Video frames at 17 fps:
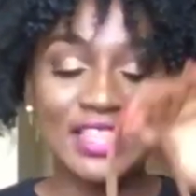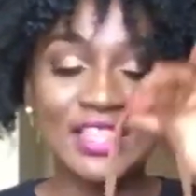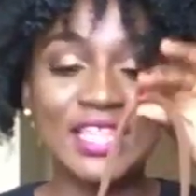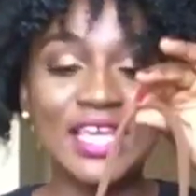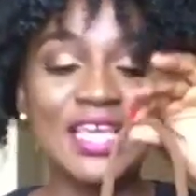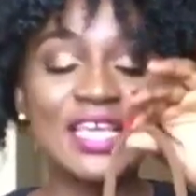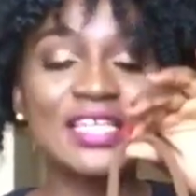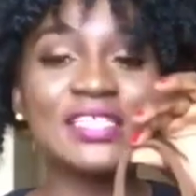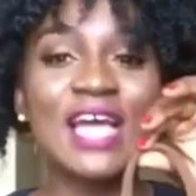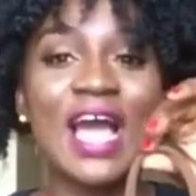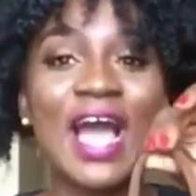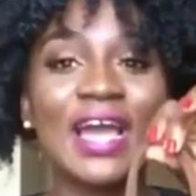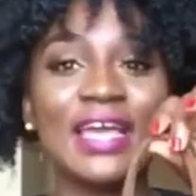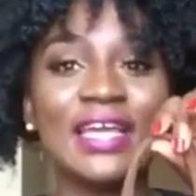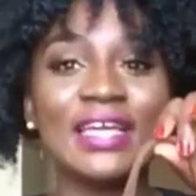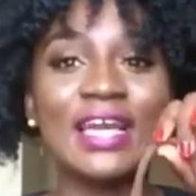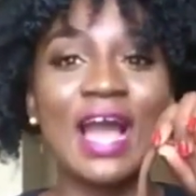These
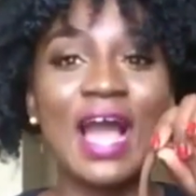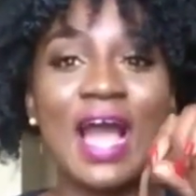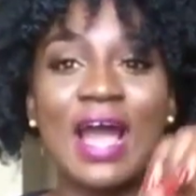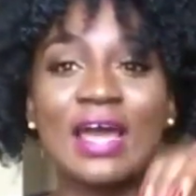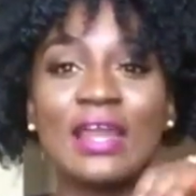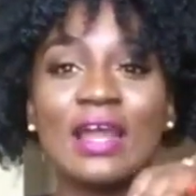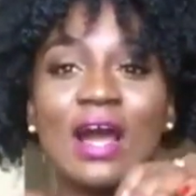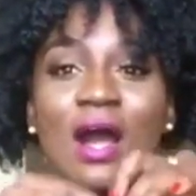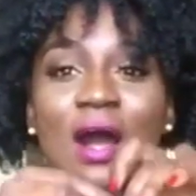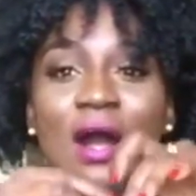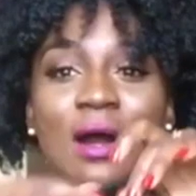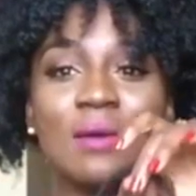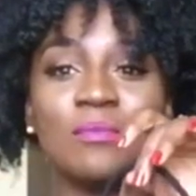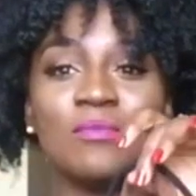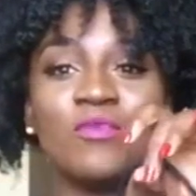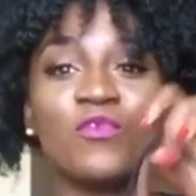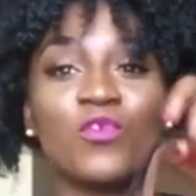I got
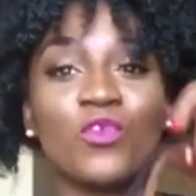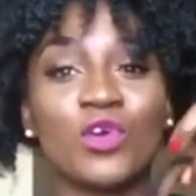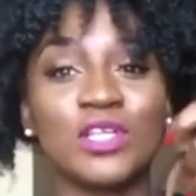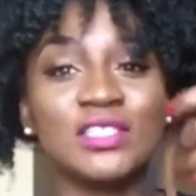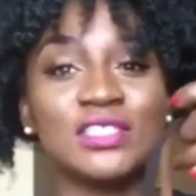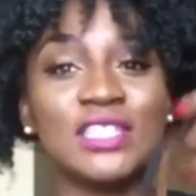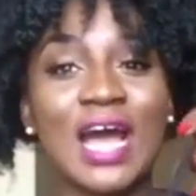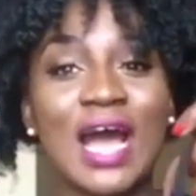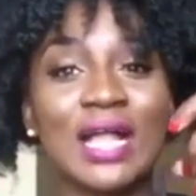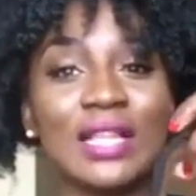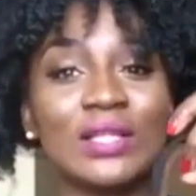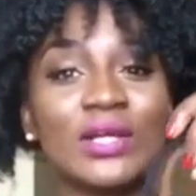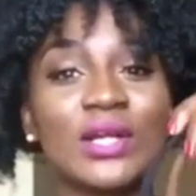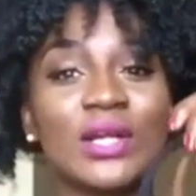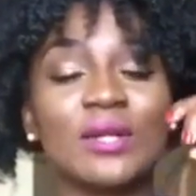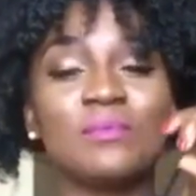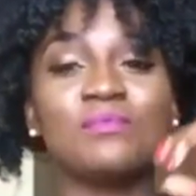um, for a
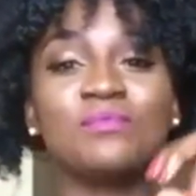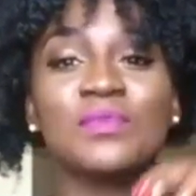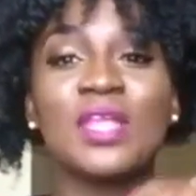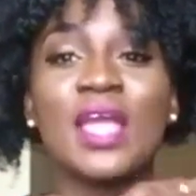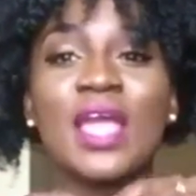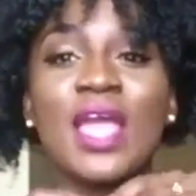dollar